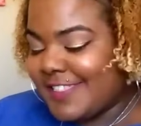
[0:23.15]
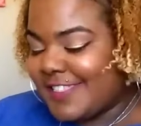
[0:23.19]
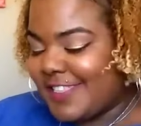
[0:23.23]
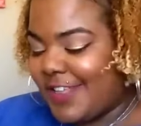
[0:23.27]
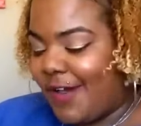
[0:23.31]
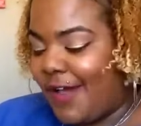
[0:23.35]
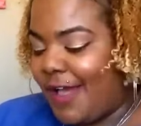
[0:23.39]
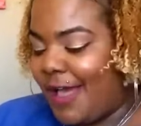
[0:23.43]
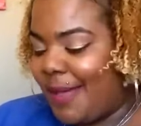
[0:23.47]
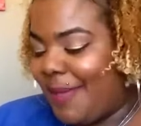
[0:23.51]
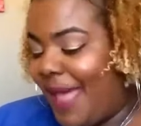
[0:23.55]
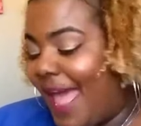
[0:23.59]

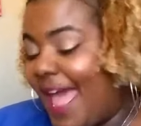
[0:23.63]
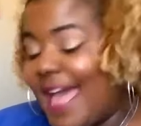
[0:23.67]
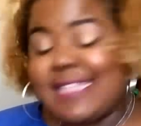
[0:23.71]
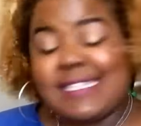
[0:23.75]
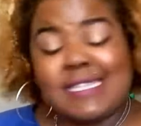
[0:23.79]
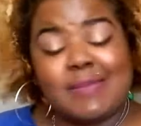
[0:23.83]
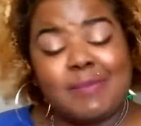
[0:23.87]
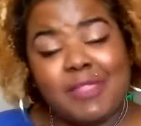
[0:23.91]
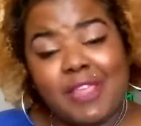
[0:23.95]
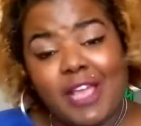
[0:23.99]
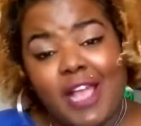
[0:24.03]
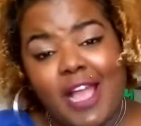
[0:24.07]
So I
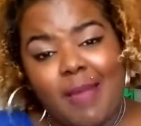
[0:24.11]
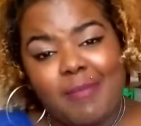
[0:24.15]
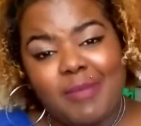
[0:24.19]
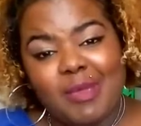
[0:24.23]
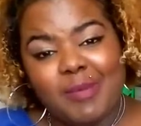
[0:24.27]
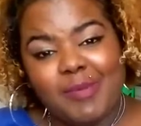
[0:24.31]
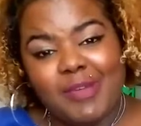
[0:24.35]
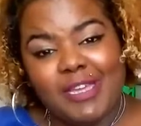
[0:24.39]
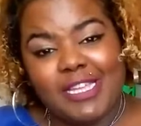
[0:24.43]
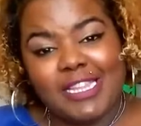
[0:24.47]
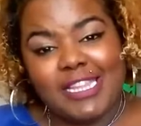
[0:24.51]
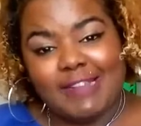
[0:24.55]
have some of the
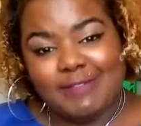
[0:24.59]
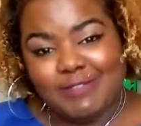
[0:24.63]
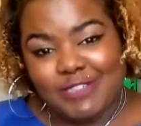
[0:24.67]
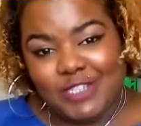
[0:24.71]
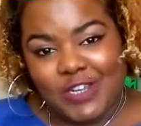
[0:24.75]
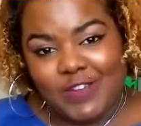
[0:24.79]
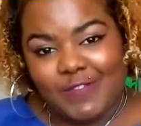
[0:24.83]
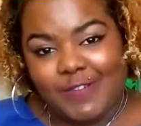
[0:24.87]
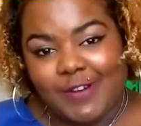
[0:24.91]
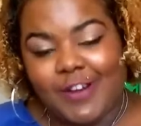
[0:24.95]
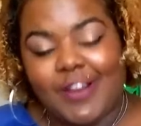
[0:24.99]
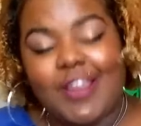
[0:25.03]
comic book
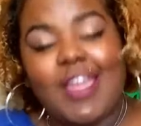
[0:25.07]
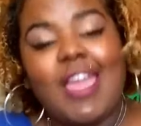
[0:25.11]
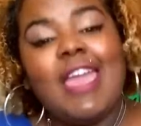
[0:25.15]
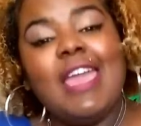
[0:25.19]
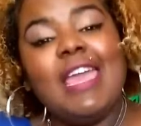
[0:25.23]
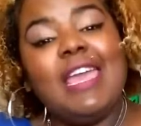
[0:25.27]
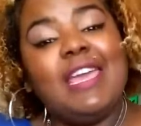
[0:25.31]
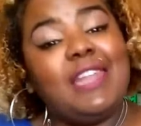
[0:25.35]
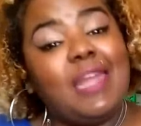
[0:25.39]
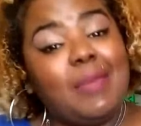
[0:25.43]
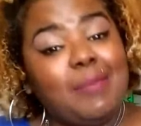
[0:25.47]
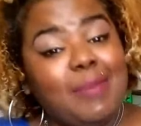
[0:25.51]
left over
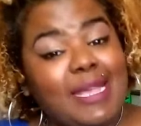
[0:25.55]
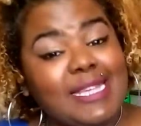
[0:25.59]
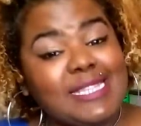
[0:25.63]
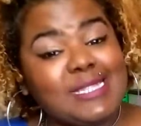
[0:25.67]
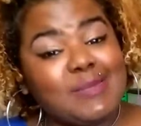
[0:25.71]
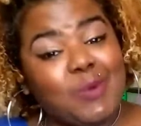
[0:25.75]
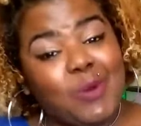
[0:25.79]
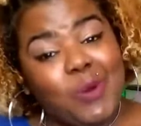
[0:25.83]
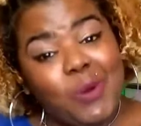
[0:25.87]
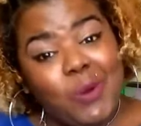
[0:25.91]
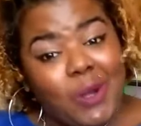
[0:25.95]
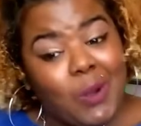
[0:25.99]
and I
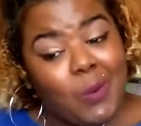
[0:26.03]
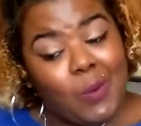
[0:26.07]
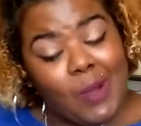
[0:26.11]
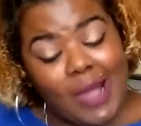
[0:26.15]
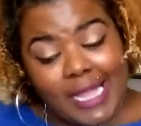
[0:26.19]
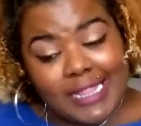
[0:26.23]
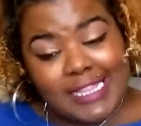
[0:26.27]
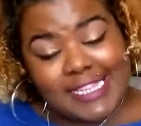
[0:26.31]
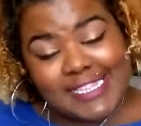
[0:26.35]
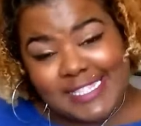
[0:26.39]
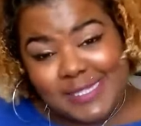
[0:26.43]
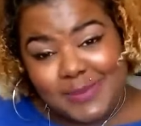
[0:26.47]
made some cool
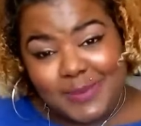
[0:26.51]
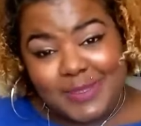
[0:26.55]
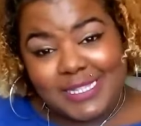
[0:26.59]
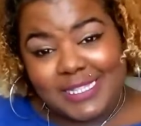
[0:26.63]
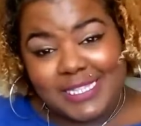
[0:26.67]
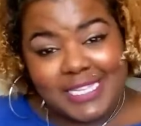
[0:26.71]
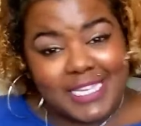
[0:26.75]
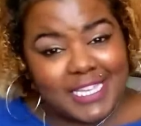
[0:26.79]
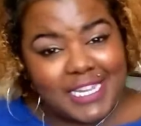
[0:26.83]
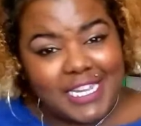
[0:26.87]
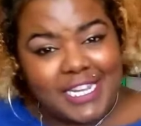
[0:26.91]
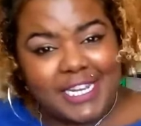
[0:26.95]
wallets
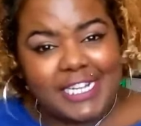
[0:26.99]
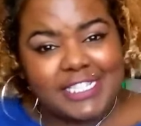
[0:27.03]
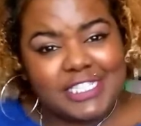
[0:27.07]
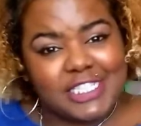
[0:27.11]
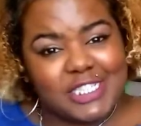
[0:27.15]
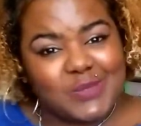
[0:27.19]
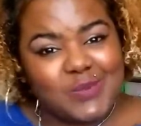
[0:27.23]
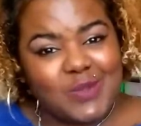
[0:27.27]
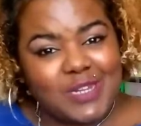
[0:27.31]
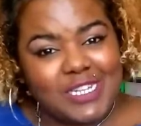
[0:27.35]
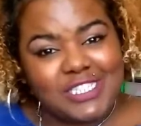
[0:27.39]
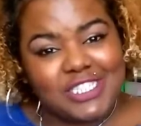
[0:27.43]
with it. And I
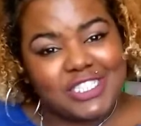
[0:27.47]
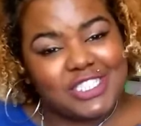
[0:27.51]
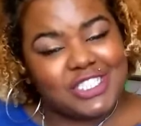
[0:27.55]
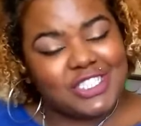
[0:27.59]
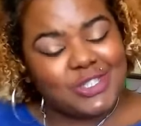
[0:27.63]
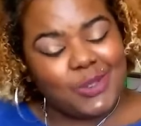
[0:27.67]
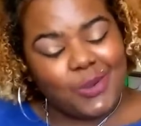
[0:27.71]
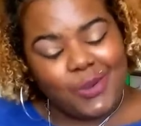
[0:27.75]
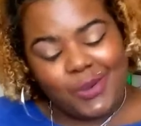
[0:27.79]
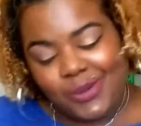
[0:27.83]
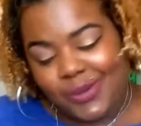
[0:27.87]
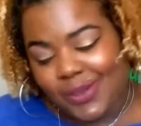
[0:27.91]
just wanted to
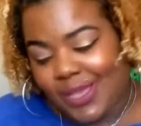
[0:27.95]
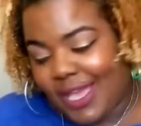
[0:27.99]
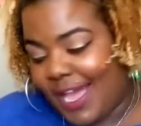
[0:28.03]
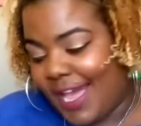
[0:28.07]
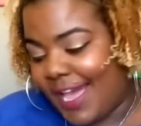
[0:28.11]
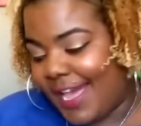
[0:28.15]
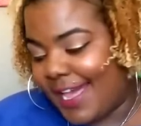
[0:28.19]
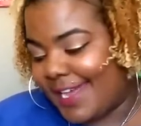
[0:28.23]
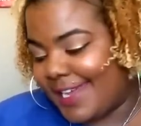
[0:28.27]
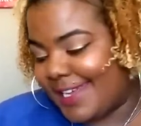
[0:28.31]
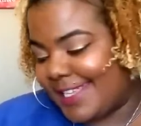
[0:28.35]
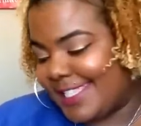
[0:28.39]
show you
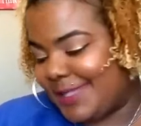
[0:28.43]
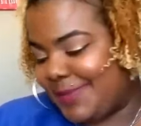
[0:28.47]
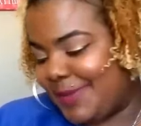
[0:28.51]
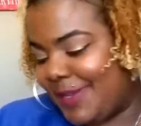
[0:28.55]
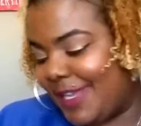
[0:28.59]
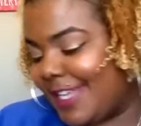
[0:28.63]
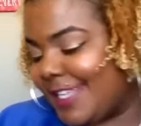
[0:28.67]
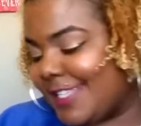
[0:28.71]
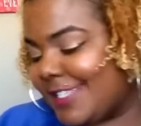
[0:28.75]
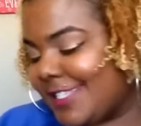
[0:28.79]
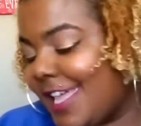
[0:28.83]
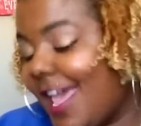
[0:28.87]
guys
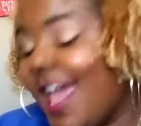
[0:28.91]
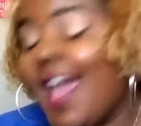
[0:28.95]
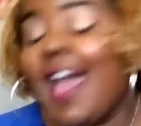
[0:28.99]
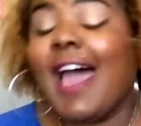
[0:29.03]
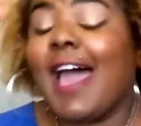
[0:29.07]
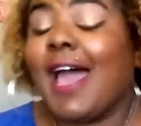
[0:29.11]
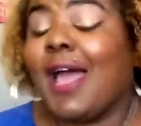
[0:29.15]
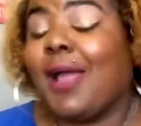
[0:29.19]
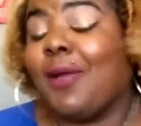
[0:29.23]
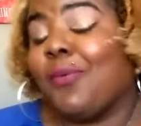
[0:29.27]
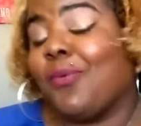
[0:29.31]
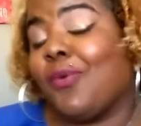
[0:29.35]
because
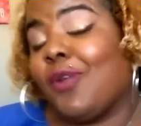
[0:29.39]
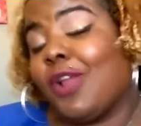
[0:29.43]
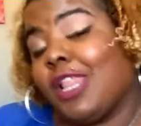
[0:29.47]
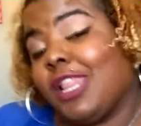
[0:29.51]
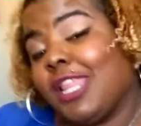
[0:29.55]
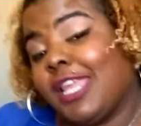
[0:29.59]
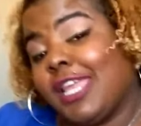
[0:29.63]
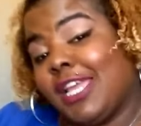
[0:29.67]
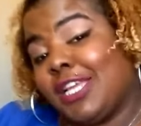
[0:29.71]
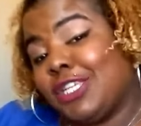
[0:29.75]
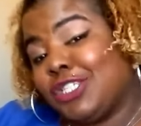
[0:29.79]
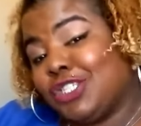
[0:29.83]
I
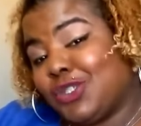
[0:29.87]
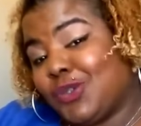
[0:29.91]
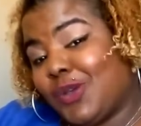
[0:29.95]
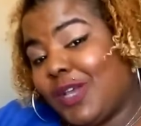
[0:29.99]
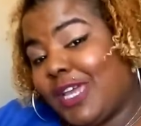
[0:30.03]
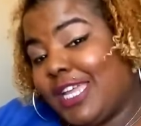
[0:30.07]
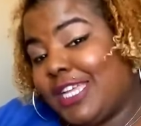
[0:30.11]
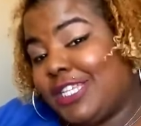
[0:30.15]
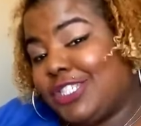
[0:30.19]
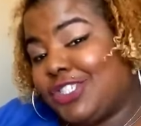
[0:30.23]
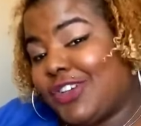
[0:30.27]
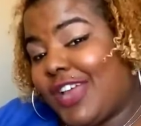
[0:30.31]
really
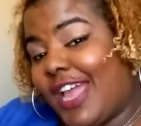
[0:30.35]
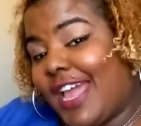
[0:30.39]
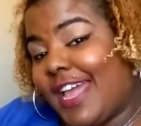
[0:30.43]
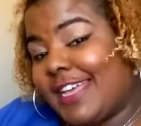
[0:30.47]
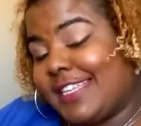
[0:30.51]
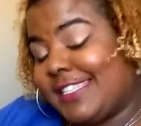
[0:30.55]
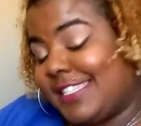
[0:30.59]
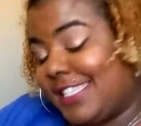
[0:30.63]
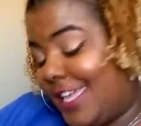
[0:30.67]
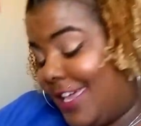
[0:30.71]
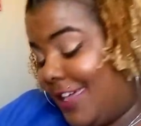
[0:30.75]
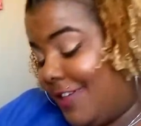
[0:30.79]
enjoy
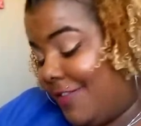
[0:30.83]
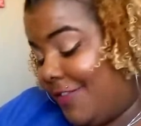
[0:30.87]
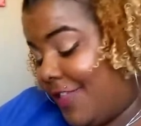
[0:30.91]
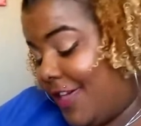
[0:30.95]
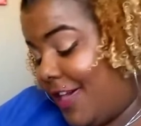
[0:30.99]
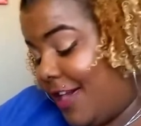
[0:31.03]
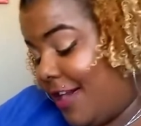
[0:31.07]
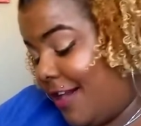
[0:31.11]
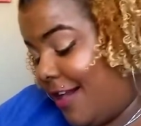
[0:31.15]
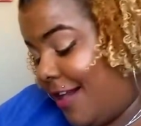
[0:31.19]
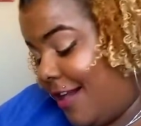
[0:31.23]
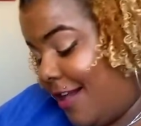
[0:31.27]
Drax in
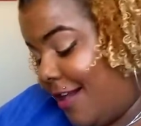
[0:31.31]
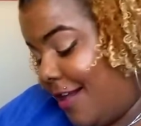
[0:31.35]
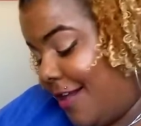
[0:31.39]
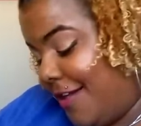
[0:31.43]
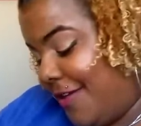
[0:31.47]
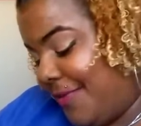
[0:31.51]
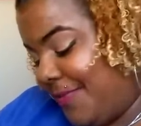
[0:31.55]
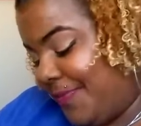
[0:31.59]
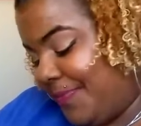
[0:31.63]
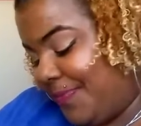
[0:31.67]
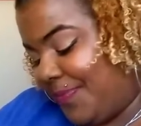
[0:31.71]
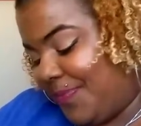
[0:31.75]

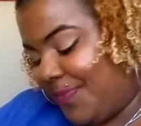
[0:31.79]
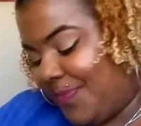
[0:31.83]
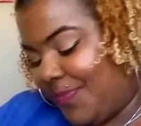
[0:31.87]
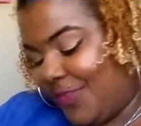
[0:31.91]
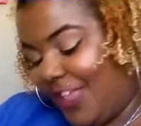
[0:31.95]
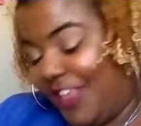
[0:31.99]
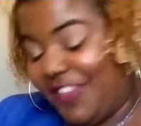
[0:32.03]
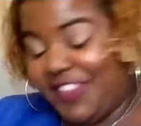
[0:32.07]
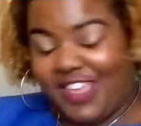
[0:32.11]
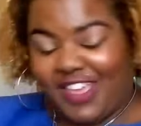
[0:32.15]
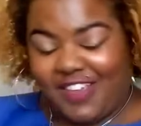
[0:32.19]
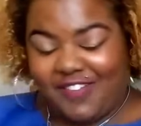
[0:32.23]
the
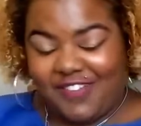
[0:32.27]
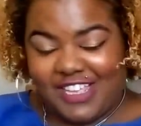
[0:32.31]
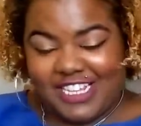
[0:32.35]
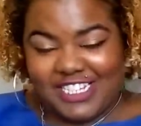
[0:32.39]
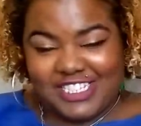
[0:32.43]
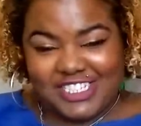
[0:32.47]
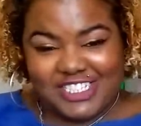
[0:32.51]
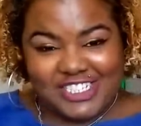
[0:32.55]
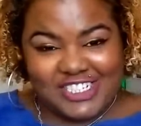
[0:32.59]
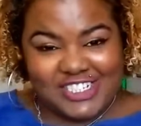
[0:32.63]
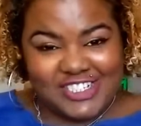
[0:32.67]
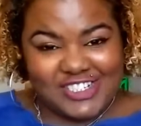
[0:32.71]

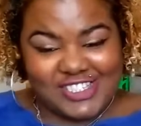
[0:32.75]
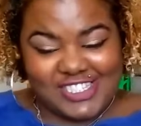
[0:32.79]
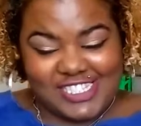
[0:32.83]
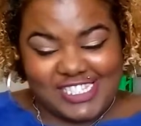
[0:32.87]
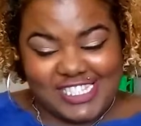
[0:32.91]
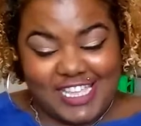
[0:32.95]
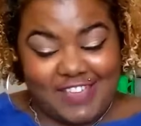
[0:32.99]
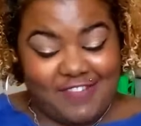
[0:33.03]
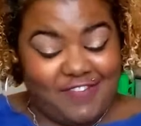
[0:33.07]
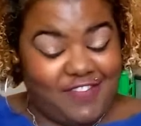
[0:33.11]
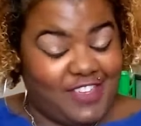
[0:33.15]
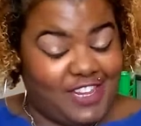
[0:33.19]
Avengers
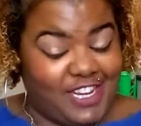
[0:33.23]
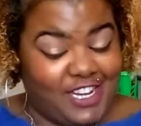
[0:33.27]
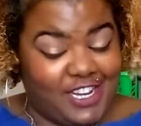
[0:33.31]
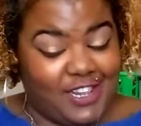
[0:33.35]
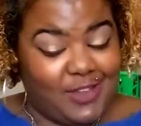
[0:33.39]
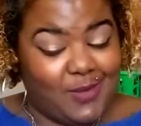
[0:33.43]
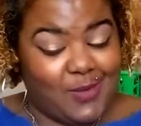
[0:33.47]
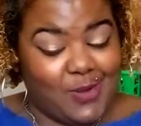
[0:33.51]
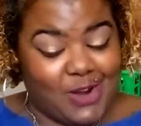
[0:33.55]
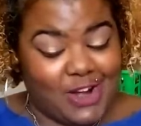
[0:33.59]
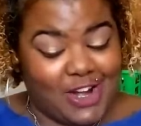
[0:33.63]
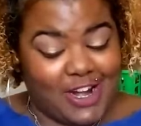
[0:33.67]

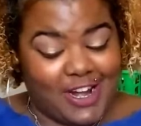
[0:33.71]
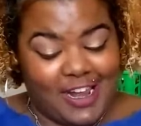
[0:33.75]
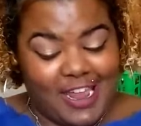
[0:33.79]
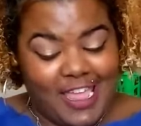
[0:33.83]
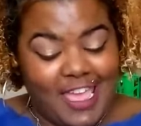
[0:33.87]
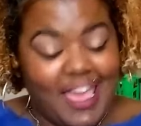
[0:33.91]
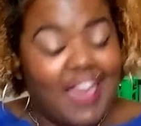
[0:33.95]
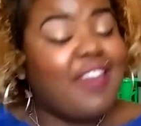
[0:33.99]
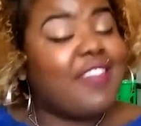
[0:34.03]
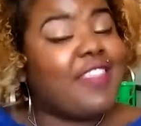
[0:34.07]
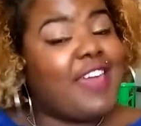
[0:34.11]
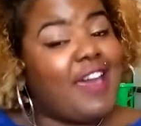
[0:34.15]
Infinity
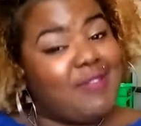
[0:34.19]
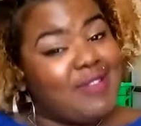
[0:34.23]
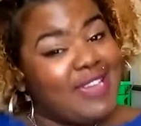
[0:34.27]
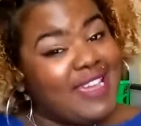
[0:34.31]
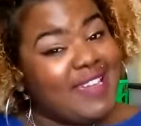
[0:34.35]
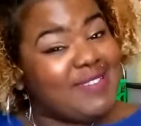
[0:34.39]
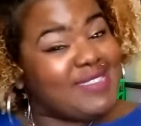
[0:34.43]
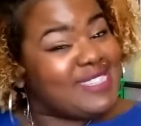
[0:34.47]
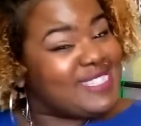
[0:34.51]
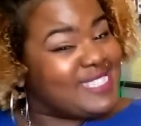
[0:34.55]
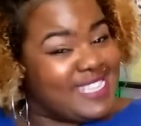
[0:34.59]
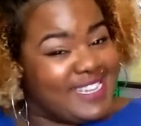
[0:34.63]
War. That
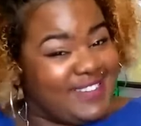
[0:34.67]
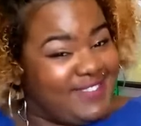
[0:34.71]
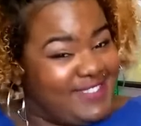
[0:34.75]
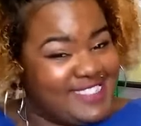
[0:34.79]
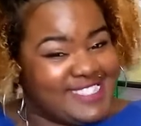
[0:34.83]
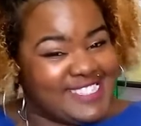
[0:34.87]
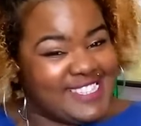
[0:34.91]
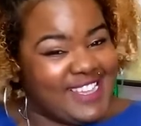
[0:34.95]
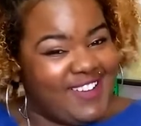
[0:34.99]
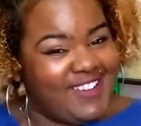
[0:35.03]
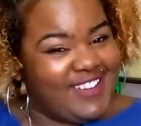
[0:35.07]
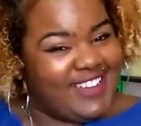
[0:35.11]
he
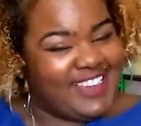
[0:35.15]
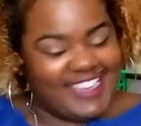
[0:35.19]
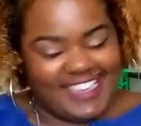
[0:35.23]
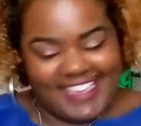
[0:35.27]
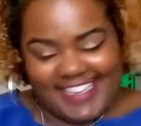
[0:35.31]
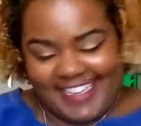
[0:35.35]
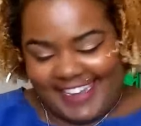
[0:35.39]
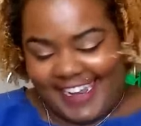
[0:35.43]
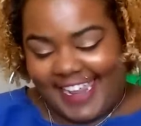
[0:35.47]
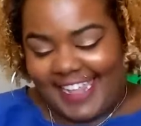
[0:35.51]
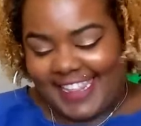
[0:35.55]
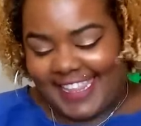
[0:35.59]
was so
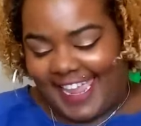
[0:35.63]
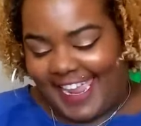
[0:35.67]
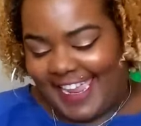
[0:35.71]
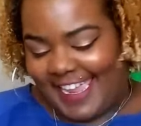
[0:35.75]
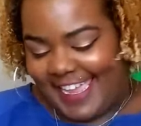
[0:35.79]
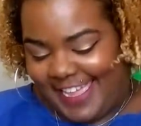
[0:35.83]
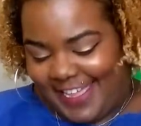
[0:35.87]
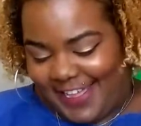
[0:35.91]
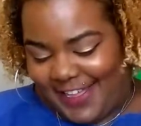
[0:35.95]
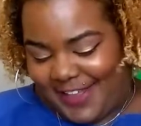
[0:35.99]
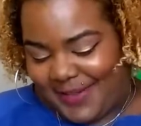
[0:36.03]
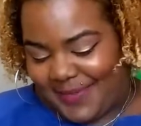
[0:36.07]
good. I
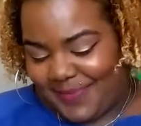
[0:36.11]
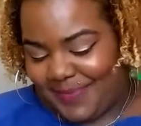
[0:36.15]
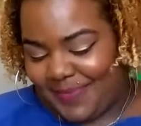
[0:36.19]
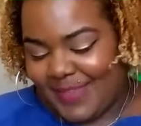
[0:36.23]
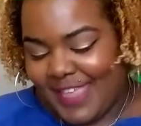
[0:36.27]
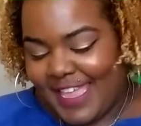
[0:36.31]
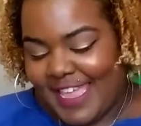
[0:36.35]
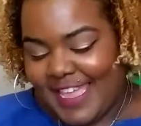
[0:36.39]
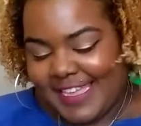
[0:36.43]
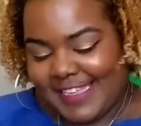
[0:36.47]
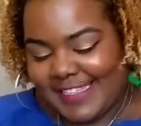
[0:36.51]
like him.